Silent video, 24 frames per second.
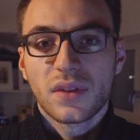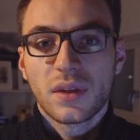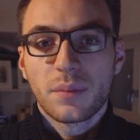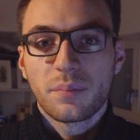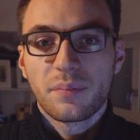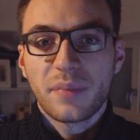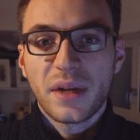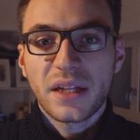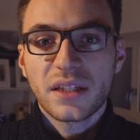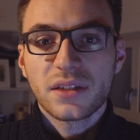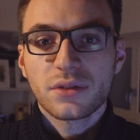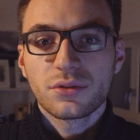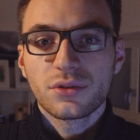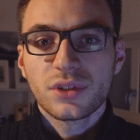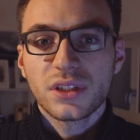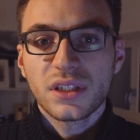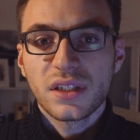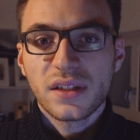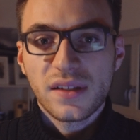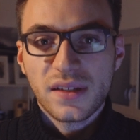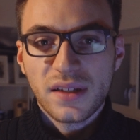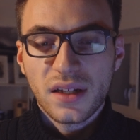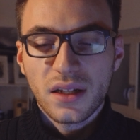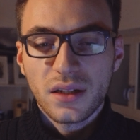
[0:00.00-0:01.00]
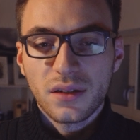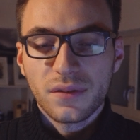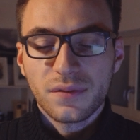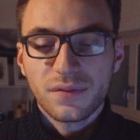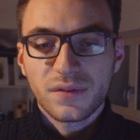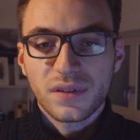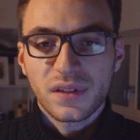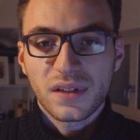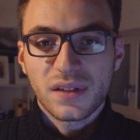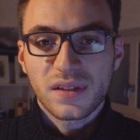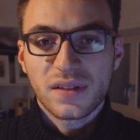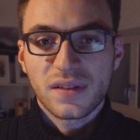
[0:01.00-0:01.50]
The battery
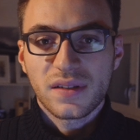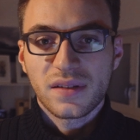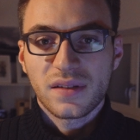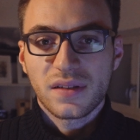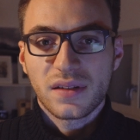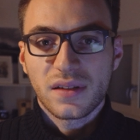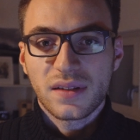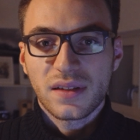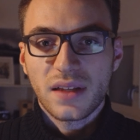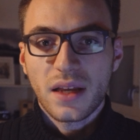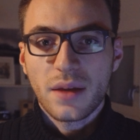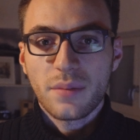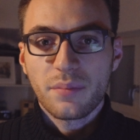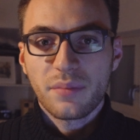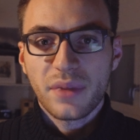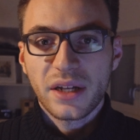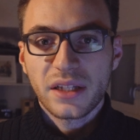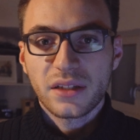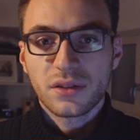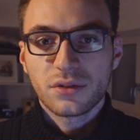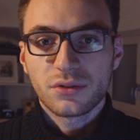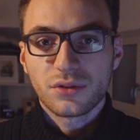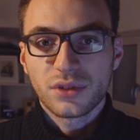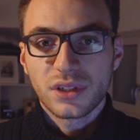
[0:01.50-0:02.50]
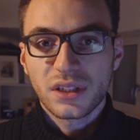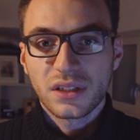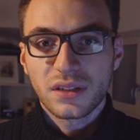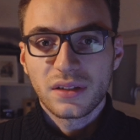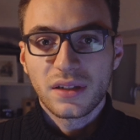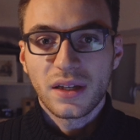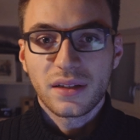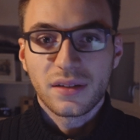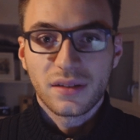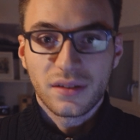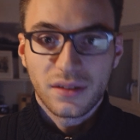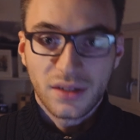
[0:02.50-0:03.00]
itself is the same battery
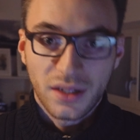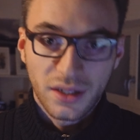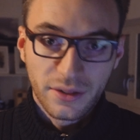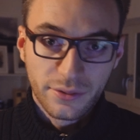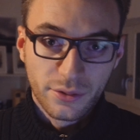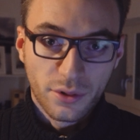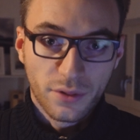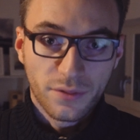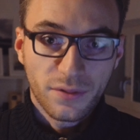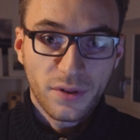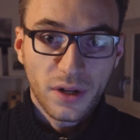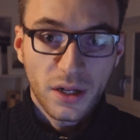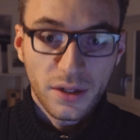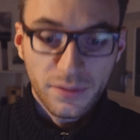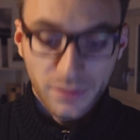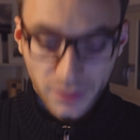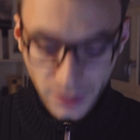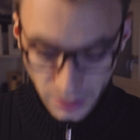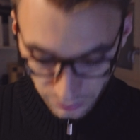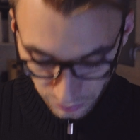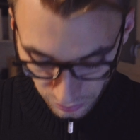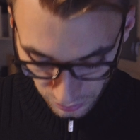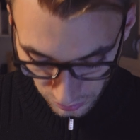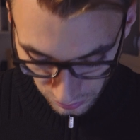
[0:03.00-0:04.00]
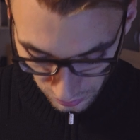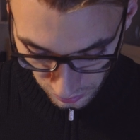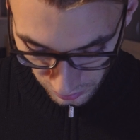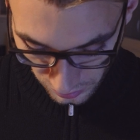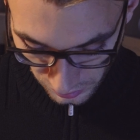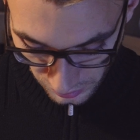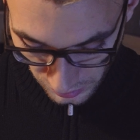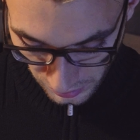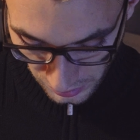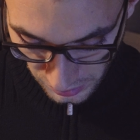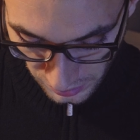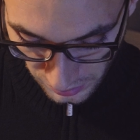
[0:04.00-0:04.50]
than in the Hero 5 and
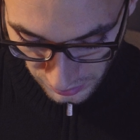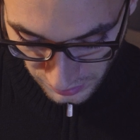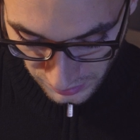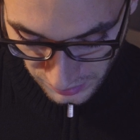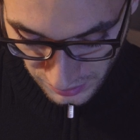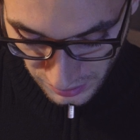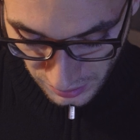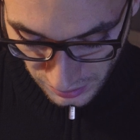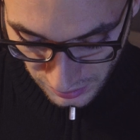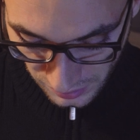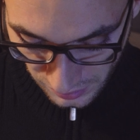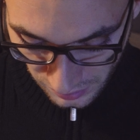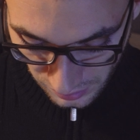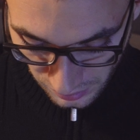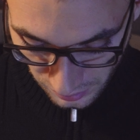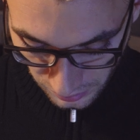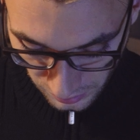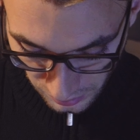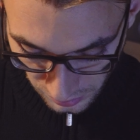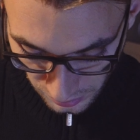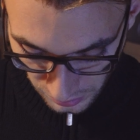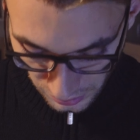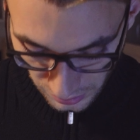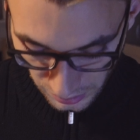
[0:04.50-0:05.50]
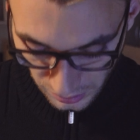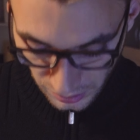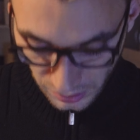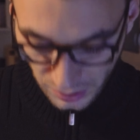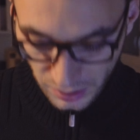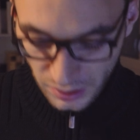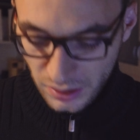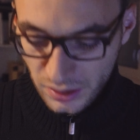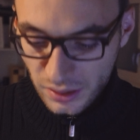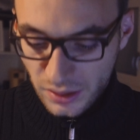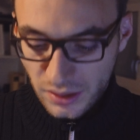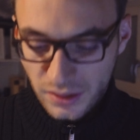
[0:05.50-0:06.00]
Hero uh, 6.
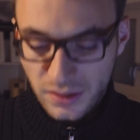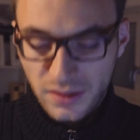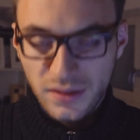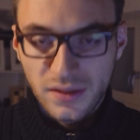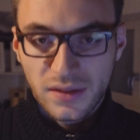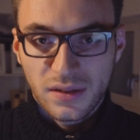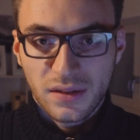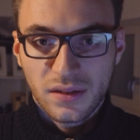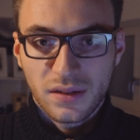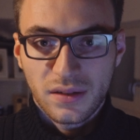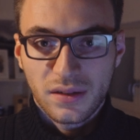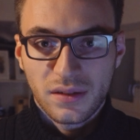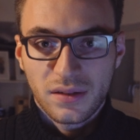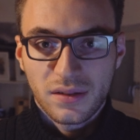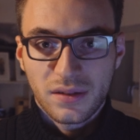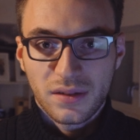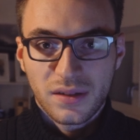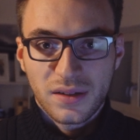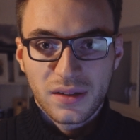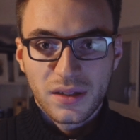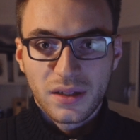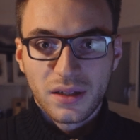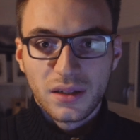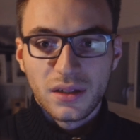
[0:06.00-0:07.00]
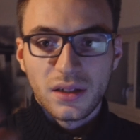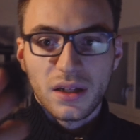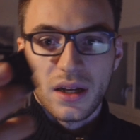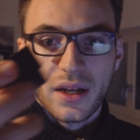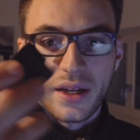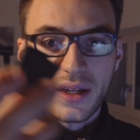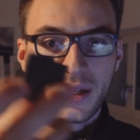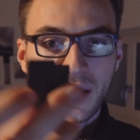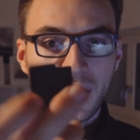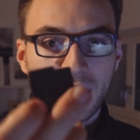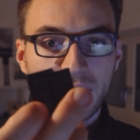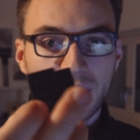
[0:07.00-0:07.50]
It's still
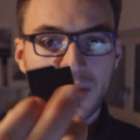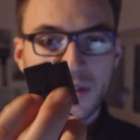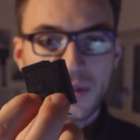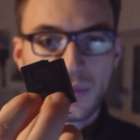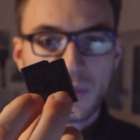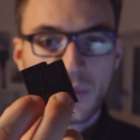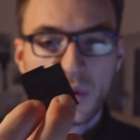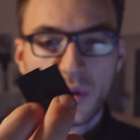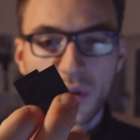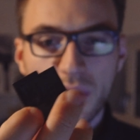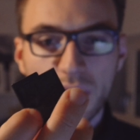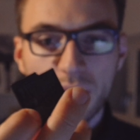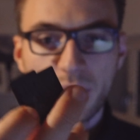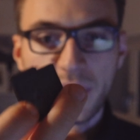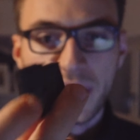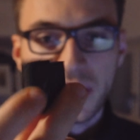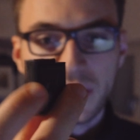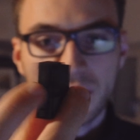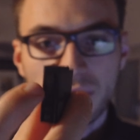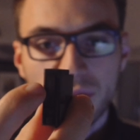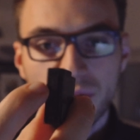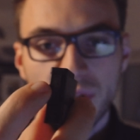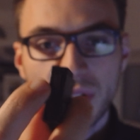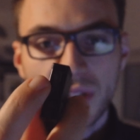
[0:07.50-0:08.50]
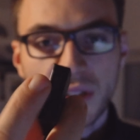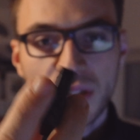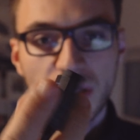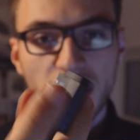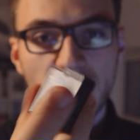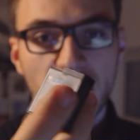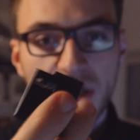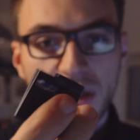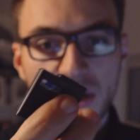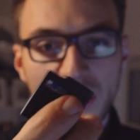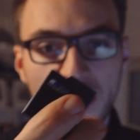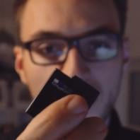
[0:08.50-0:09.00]
a small battery,
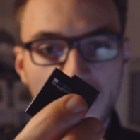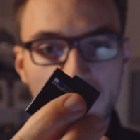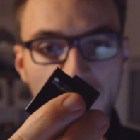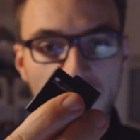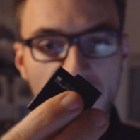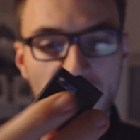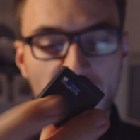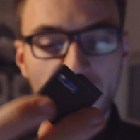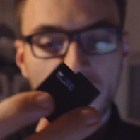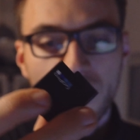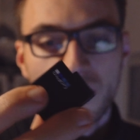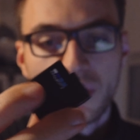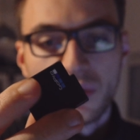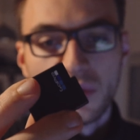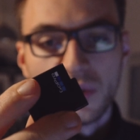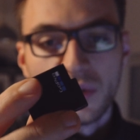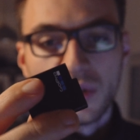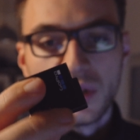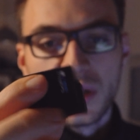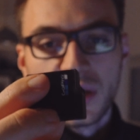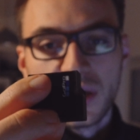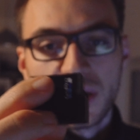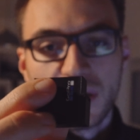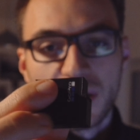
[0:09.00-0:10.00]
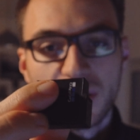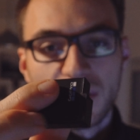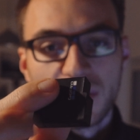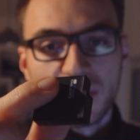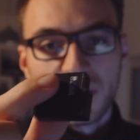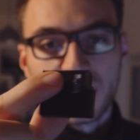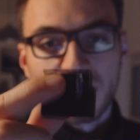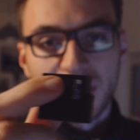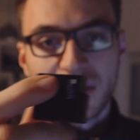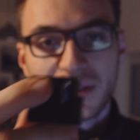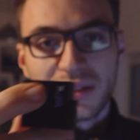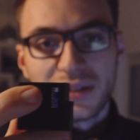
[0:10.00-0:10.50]
so
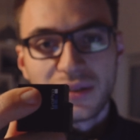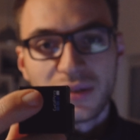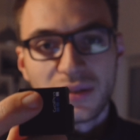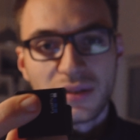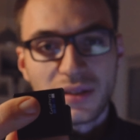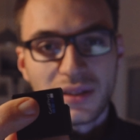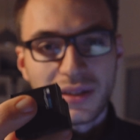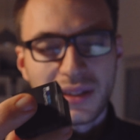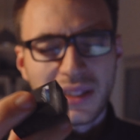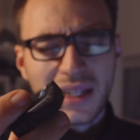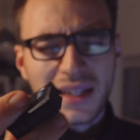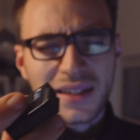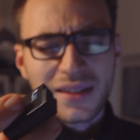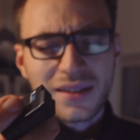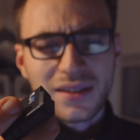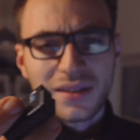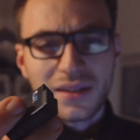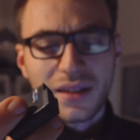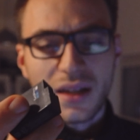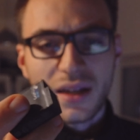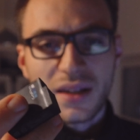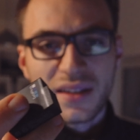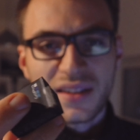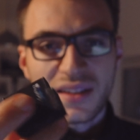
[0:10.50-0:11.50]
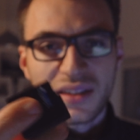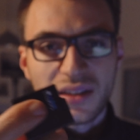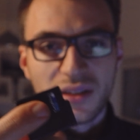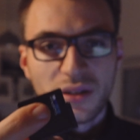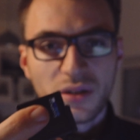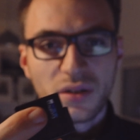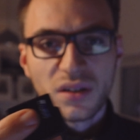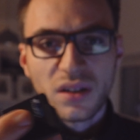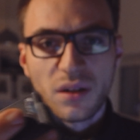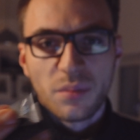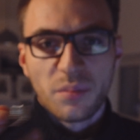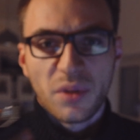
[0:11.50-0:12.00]
uh, it doesn't last
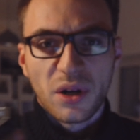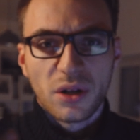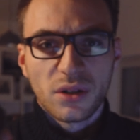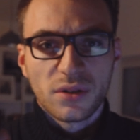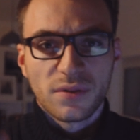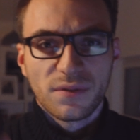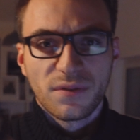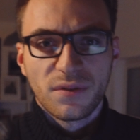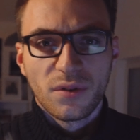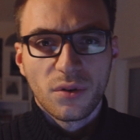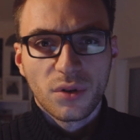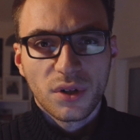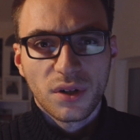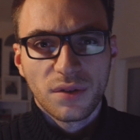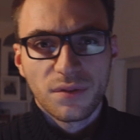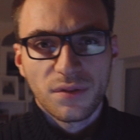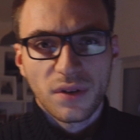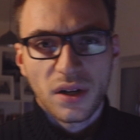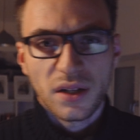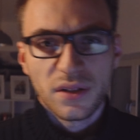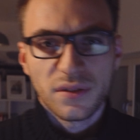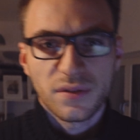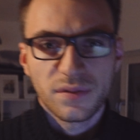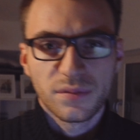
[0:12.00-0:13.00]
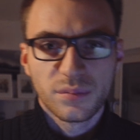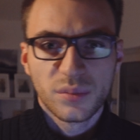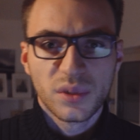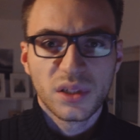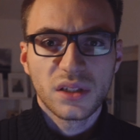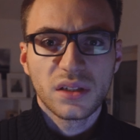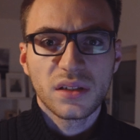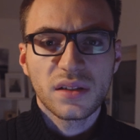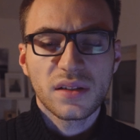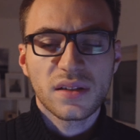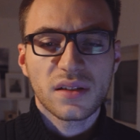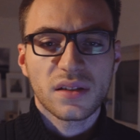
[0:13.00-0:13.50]
long, about 45
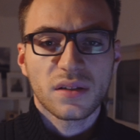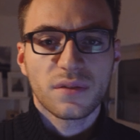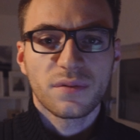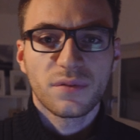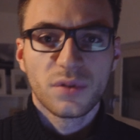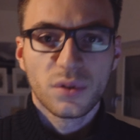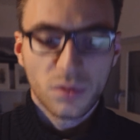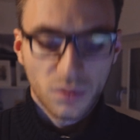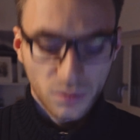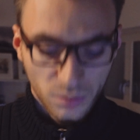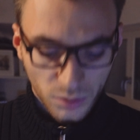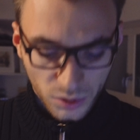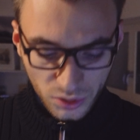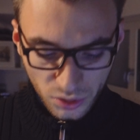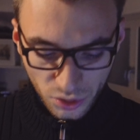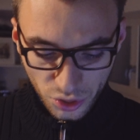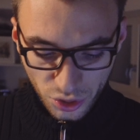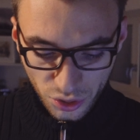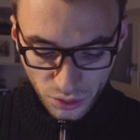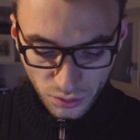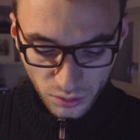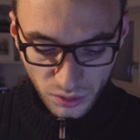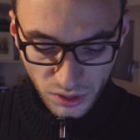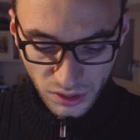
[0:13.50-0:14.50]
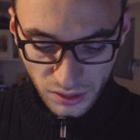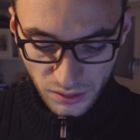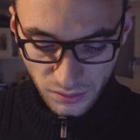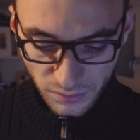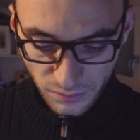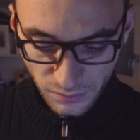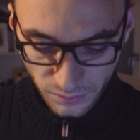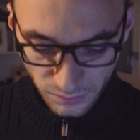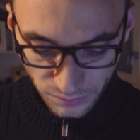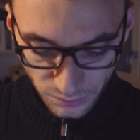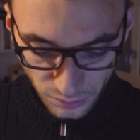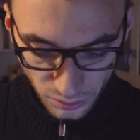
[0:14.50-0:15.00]
minutes if you want to shoot
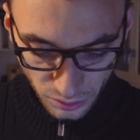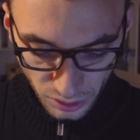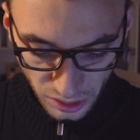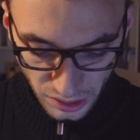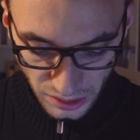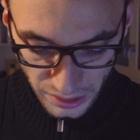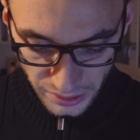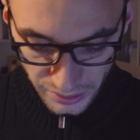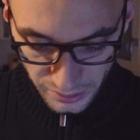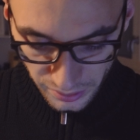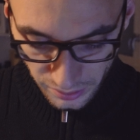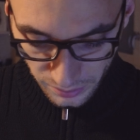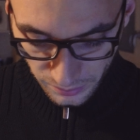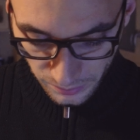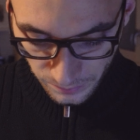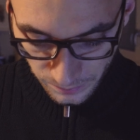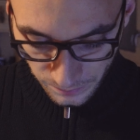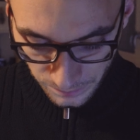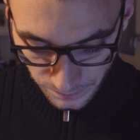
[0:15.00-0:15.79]
in 4K.